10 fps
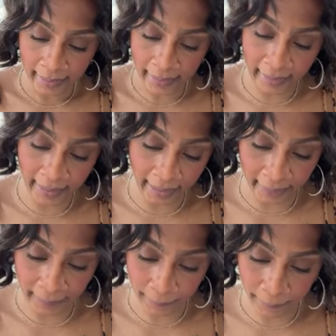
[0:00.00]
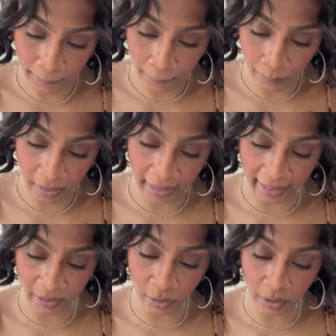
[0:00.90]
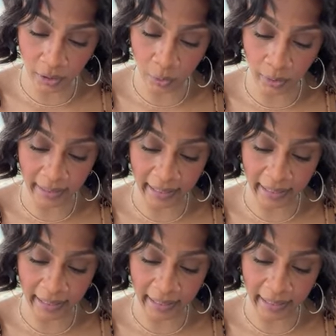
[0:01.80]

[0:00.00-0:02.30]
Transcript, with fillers: Then the angel of the Lord